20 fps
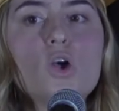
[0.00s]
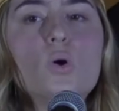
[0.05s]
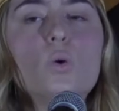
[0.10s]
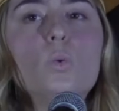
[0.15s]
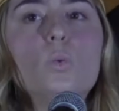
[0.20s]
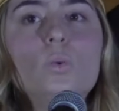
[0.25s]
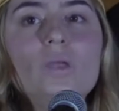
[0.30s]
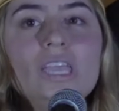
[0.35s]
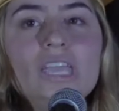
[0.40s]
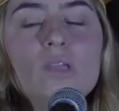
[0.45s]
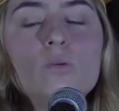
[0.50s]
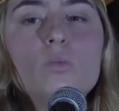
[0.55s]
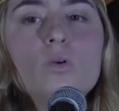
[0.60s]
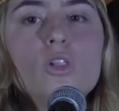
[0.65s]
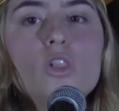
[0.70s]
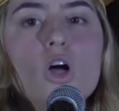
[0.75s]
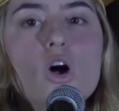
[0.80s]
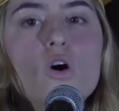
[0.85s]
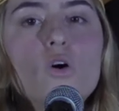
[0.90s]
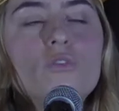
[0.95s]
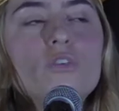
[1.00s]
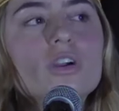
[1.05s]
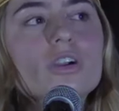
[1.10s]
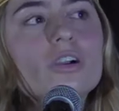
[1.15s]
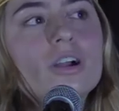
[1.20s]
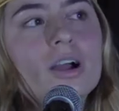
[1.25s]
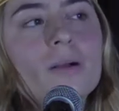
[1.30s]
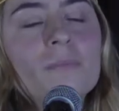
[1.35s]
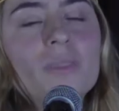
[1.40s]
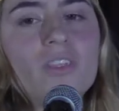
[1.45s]
we will
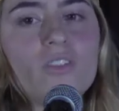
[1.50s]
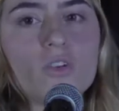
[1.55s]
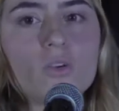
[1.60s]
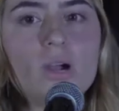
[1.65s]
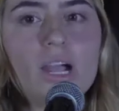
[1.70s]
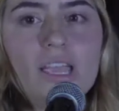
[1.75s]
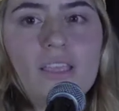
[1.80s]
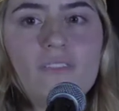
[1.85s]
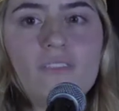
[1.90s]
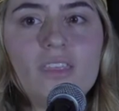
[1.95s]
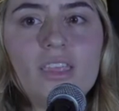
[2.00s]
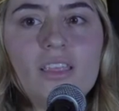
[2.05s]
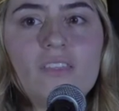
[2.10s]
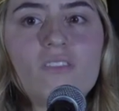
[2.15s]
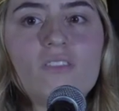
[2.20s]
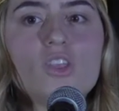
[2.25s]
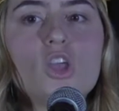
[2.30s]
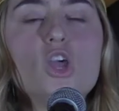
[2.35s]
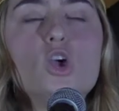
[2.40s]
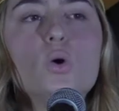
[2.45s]
overcome this crisis.